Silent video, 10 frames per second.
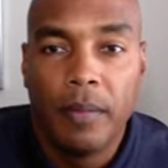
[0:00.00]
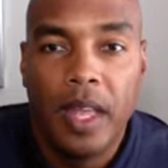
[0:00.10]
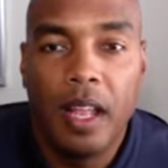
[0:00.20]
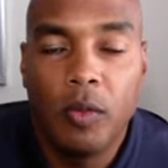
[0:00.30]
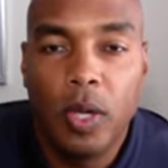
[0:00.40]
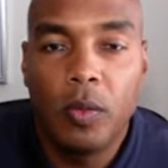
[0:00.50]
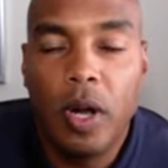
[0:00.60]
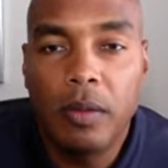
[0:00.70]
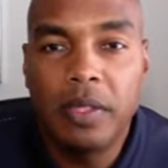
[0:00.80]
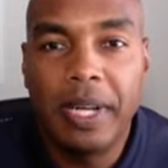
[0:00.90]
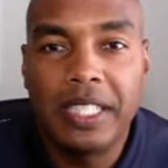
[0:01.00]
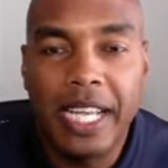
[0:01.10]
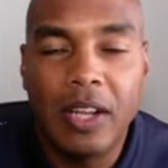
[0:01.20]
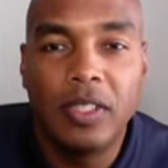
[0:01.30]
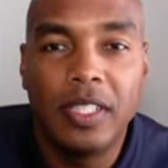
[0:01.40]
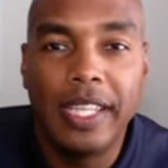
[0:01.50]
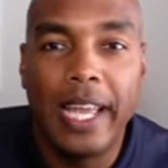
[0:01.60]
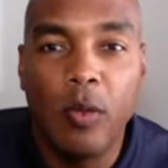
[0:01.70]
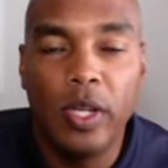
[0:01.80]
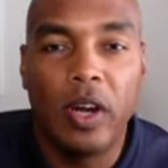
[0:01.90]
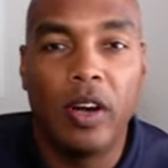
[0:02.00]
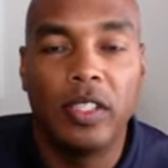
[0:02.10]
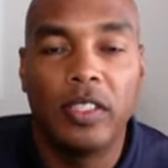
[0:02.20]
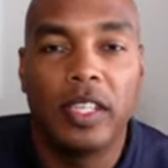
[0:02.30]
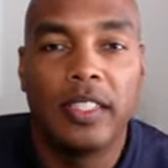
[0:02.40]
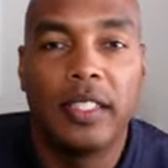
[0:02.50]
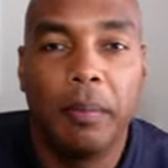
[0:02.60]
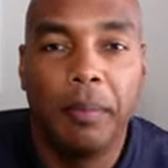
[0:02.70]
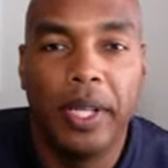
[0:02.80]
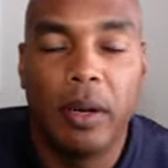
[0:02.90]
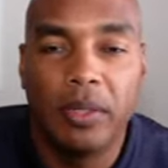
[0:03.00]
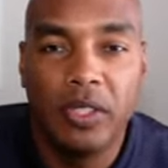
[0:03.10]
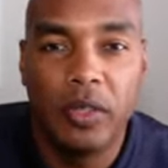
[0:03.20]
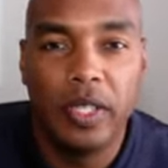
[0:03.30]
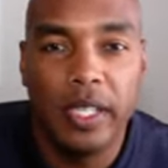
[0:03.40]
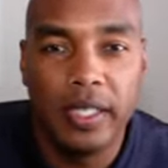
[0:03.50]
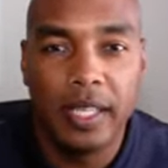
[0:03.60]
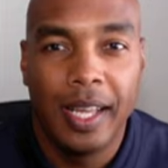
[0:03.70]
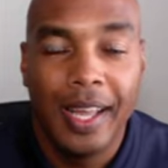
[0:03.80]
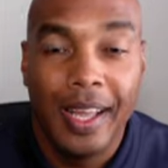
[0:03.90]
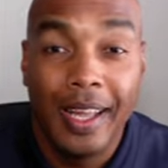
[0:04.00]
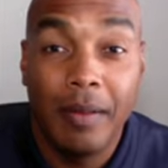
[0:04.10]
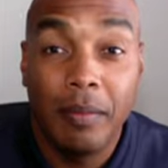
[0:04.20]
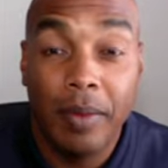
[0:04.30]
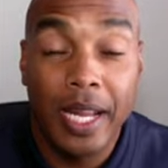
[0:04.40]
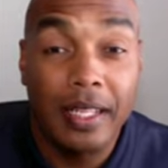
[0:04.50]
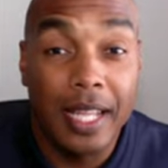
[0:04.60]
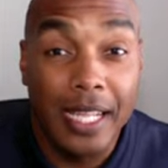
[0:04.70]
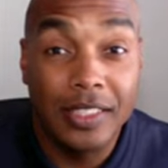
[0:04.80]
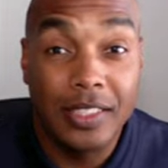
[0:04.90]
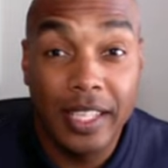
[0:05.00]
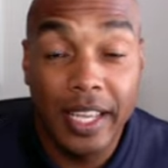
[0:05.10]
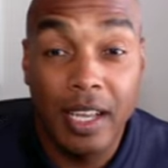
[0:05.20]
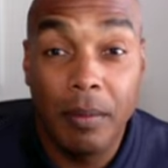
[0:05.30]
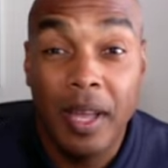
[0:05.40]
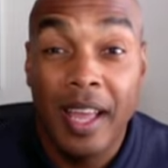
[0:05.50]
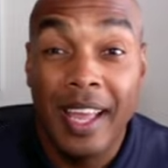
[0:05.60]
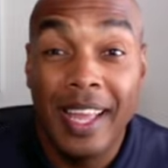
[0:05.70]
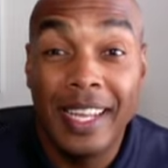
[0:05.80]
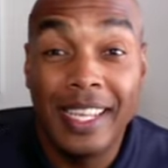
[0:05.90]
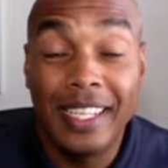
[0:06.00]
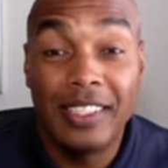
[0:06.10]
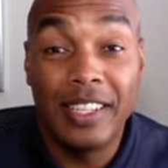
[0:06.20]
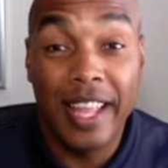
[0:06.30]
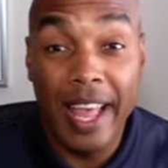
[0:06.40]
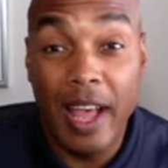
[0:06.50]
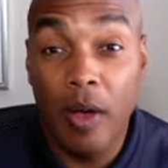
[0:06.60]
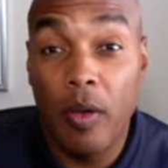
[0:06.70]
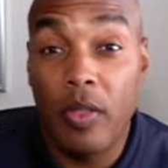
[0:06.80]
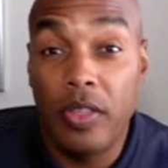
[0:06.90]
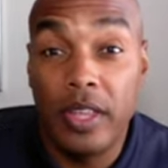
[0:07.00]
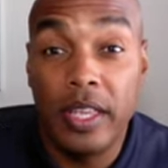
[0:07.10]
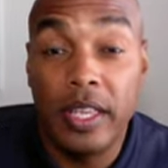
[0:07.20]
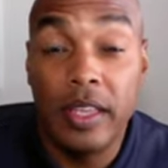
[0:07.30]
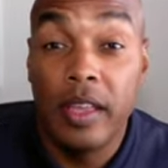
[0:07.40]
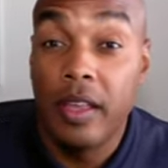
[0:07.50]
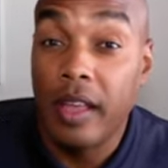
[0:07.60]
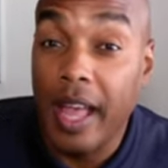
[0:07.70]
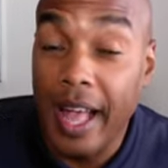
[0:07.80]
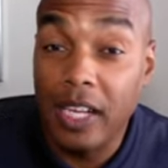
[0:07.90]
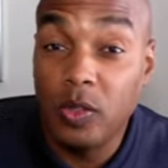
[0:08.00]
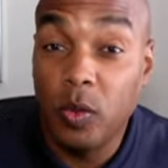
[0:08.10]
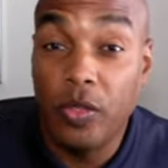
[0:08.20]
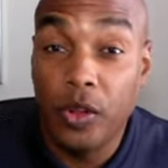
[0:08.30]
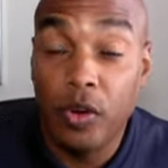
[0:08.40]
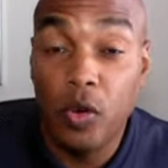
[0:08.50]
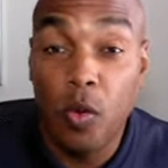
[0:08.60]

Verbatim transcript: Hello everyone and welcome to my channel. Today we are discussing bid opportunities and beta.sam. It is now the actual third